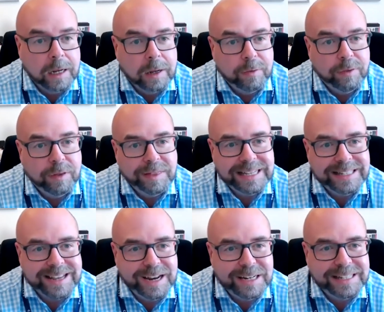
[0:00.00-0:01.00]
that these
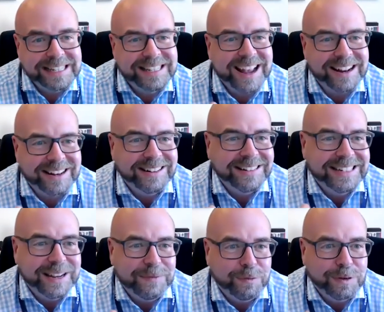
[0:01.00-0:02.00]
kind of subtle
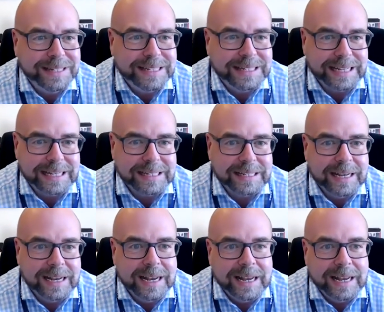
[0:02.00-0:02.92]
differences